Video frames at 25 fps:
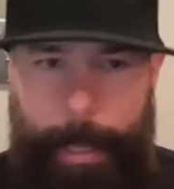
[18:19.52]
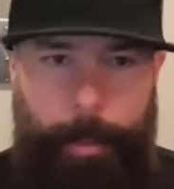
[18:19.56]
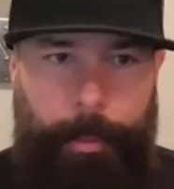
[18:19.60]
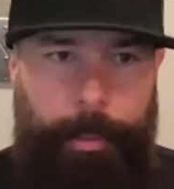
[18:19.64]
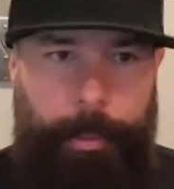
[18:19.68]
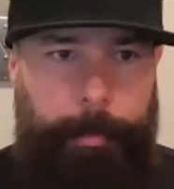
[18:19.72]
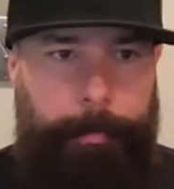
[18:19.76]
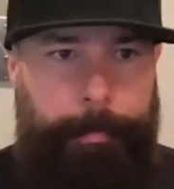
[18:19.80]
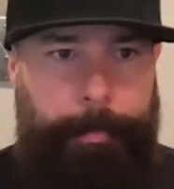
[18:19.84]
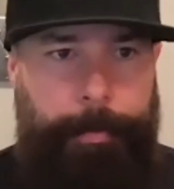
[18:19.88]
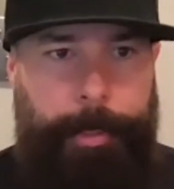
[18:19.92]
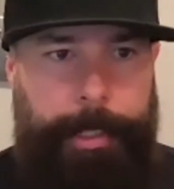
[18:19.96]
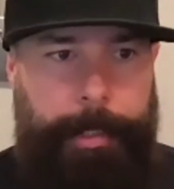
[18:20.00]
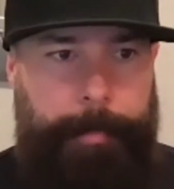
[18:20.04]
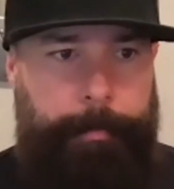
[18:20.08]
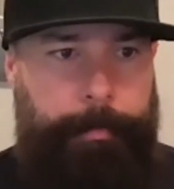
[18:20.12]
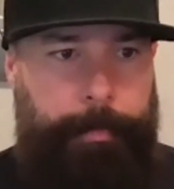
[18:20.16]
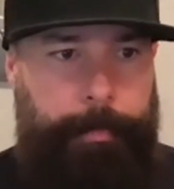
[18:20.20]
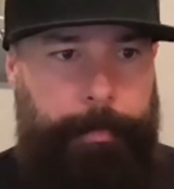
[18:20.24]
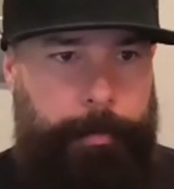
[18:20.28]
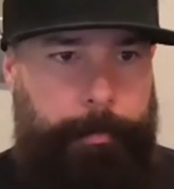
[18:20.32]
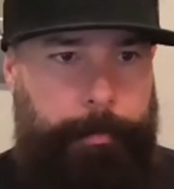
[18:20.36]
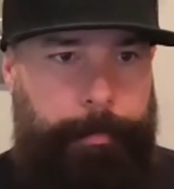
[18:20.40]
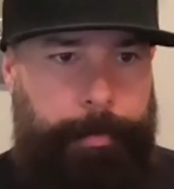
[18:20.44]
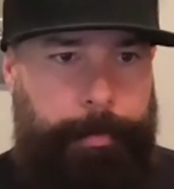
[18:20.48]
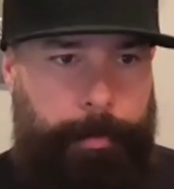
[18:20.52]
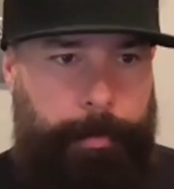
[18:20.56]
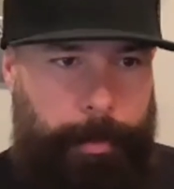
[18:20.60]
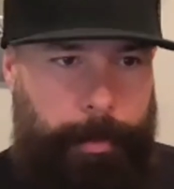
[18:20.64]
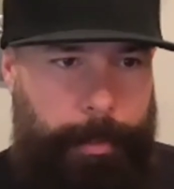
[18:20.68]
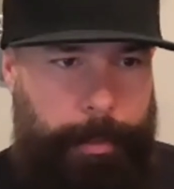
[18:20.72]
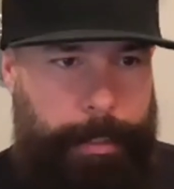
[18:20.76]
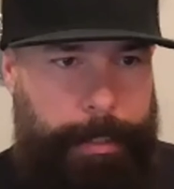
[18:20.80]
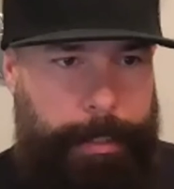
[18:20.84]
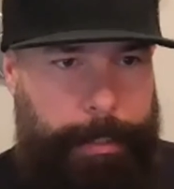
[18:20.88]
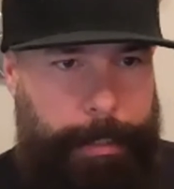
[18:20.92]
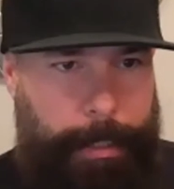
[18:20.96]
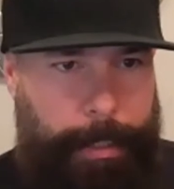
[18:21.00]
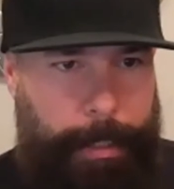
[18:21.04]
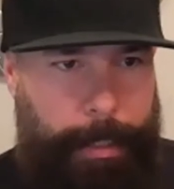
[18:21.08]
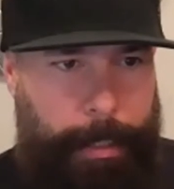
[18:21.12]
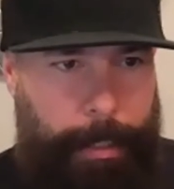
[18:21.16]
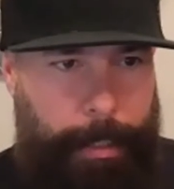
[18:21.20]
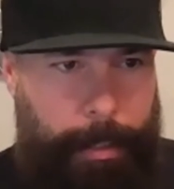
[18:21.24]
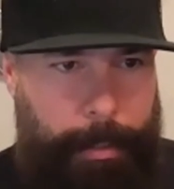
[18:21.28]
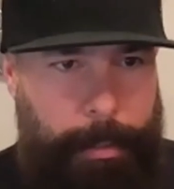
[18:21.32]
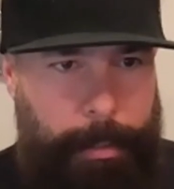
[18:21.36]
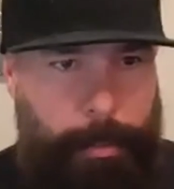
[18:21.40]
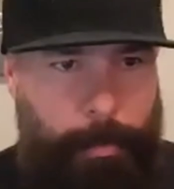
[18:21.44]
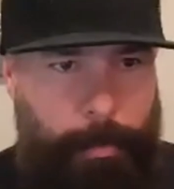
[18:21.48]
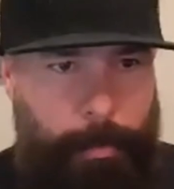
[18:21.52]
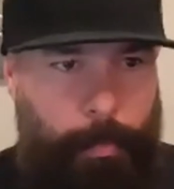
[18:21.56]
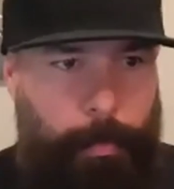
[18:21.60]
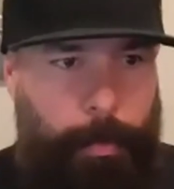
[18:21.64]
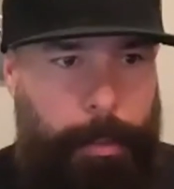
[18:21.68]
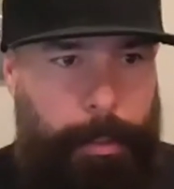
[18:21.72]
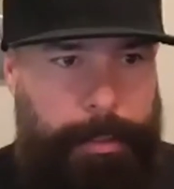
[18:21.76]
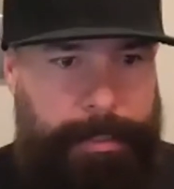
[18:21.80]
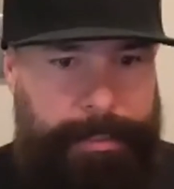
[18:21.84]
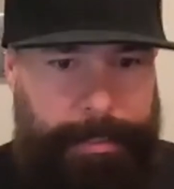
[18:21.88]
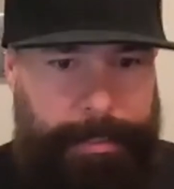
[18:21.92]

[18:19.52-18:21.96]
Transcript: the pretty mood board works